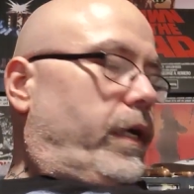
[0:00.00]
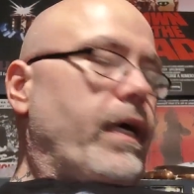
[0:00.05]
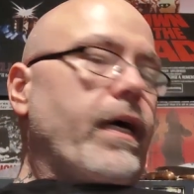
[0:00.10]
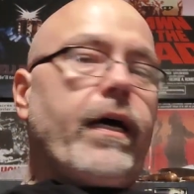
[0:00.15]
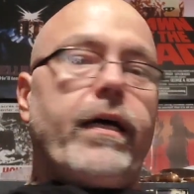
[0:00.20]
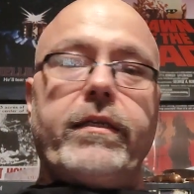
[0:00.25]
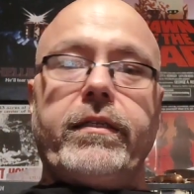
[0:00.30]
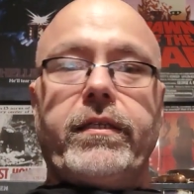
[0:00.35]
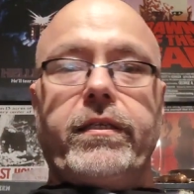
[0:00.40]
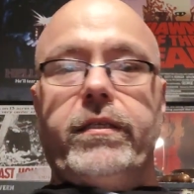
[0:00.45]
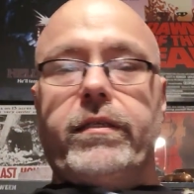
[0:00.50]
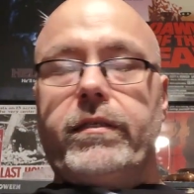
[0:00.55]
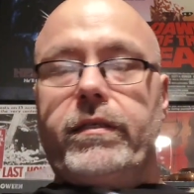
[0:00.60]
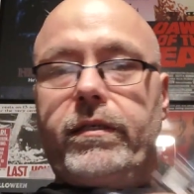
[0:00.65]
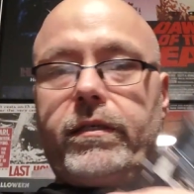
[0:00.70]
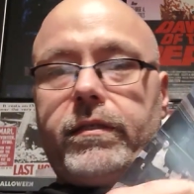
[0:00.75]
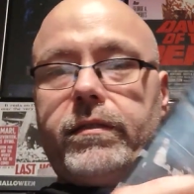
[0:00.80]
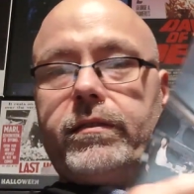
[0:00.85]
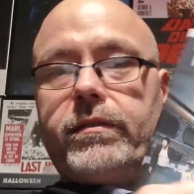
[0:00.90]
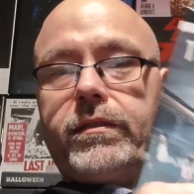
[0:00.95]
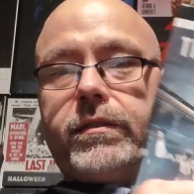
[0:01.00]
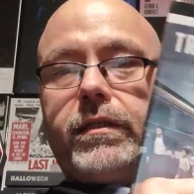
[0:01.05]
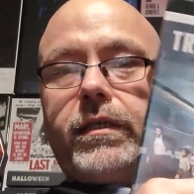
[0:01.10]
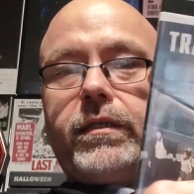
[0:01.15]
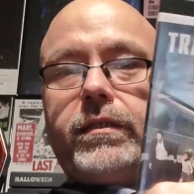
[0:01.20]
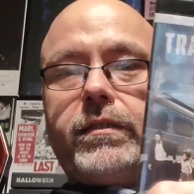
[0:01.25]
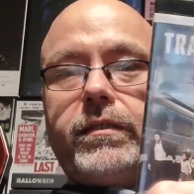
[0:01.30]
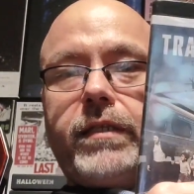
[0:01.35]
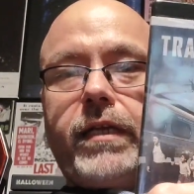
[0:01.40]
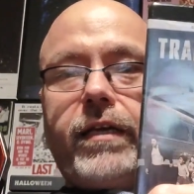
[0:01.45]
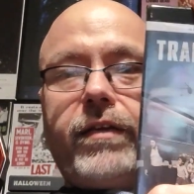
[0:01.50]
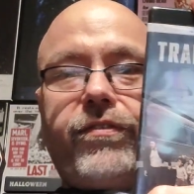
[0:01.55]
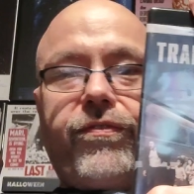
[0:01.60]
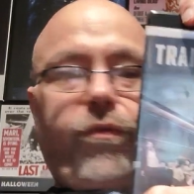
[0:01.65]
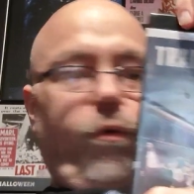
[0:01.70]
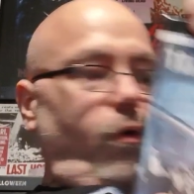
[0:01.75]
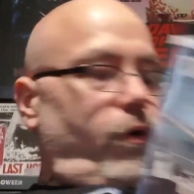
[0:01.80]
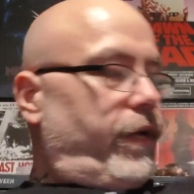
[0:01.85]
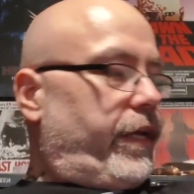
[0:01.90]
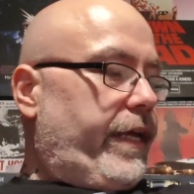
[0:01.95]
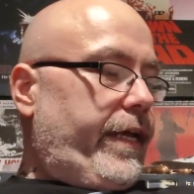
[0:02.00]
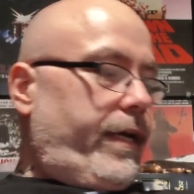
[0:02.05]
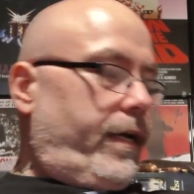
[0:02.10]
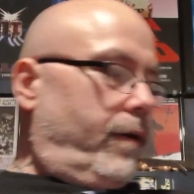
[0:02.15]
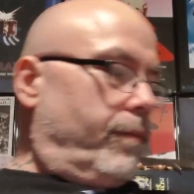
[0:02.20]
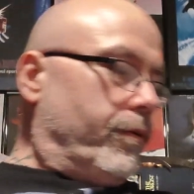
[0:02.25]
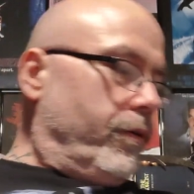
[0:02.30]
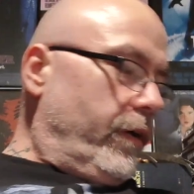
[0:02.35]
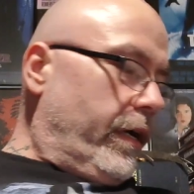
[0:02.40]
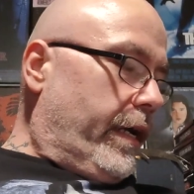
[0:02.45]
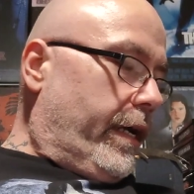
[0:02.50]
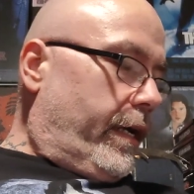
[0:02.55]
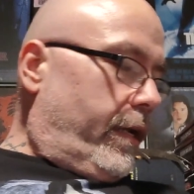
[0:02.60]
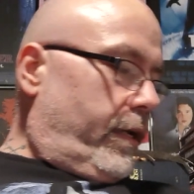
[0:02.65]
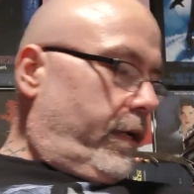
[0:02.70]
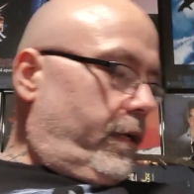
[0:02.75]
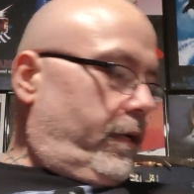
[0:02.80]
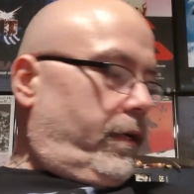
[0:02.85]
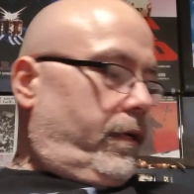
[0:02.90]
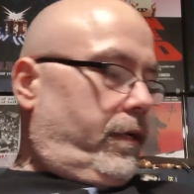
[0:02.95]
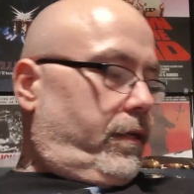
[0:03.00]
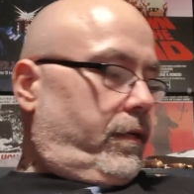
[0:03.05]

I got nice 4K upgrade.